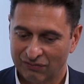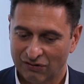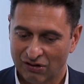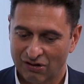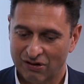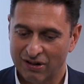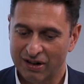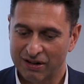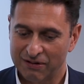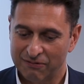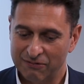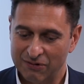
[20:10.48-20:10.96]

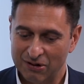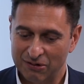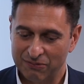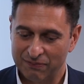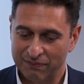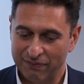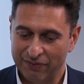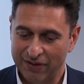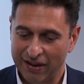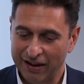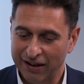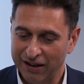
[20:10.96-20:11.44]
Great. Well,
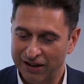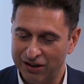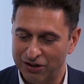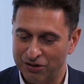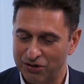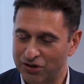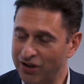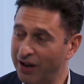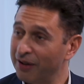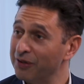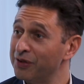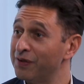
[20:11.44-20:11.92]
thank you,
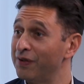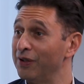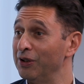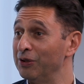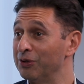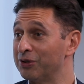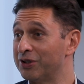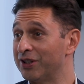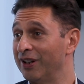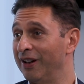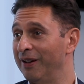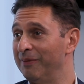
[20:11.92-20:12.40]
James, for
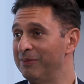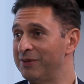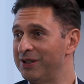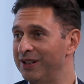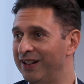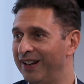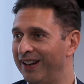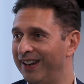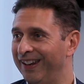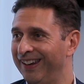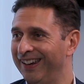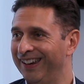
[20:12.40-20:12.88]
your time
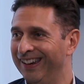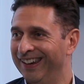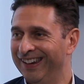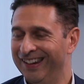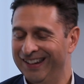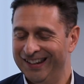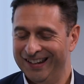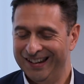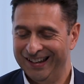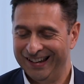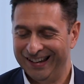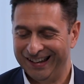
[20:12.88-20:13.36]
today
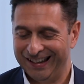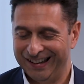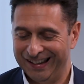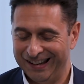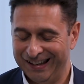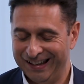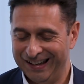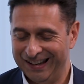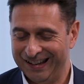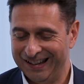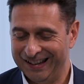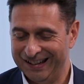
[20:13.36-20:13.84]

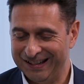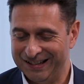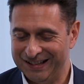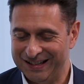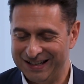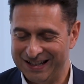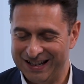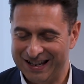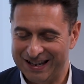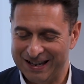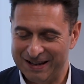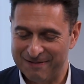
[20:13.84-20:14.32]

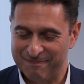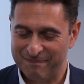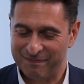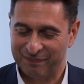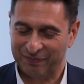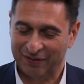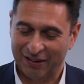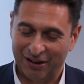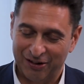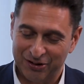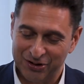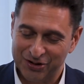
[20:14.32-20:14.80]
in
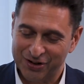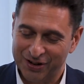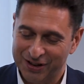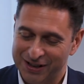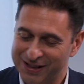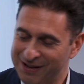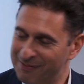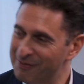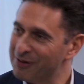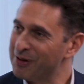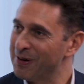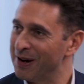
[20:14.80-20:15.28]
answering
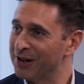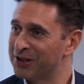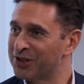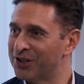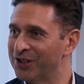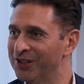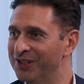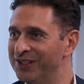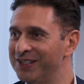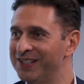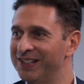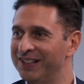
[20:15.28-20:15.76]
some
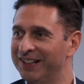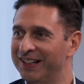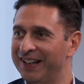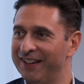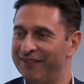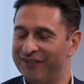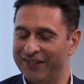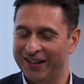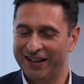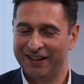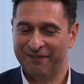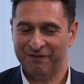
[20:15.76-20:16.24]
questions and
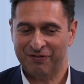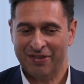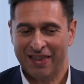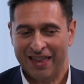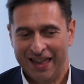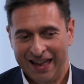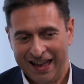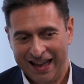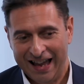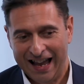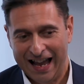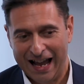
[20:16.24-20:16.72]
giving
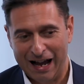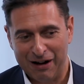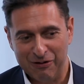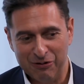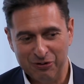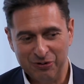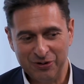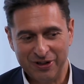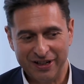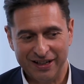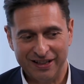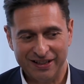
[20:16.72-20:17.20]
our
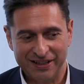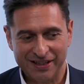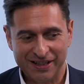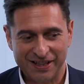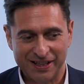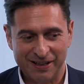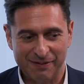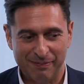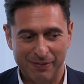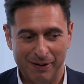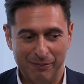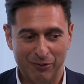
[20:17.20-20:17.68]

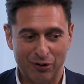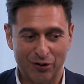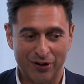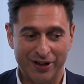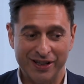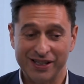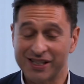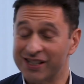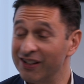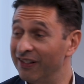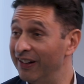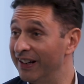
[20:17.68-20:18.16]
audience a bit more
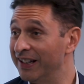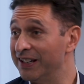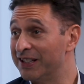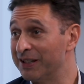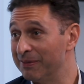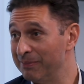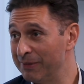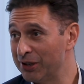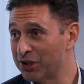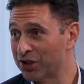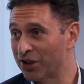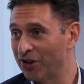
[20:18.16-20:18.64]
insight
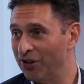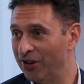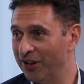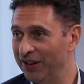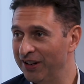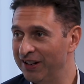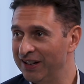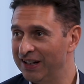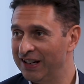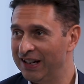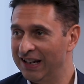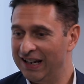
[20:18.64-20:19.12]
into
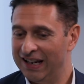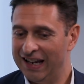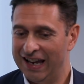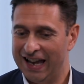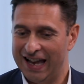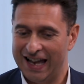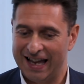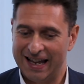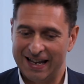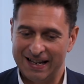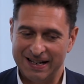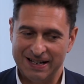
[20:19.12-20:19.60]
Mishcon
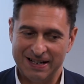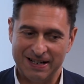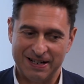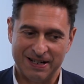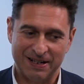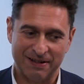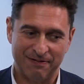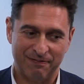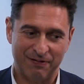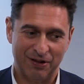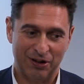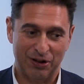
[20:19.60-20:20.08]

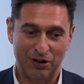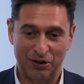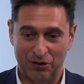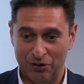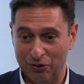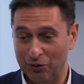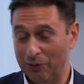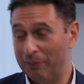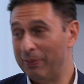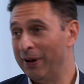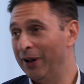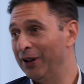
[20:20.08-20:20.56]
and
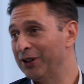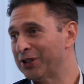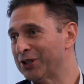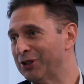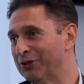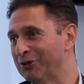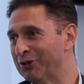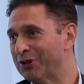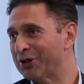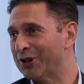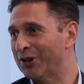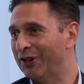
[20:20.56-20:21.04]
your
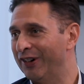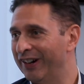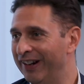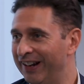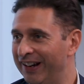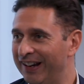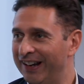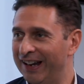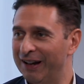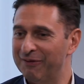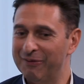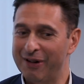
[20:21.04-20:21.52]
personal
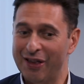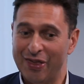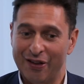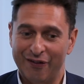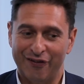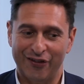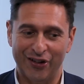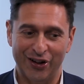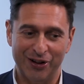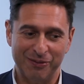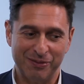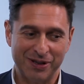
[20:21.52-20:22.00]
career and where the
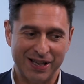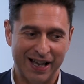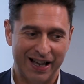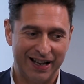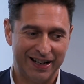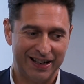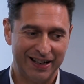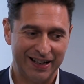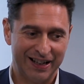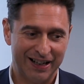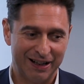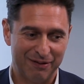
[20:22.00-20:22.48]
firm's
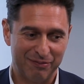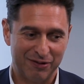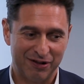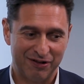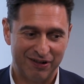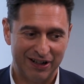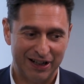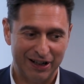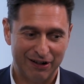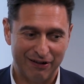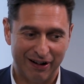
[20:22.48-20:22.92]
heading. And we're really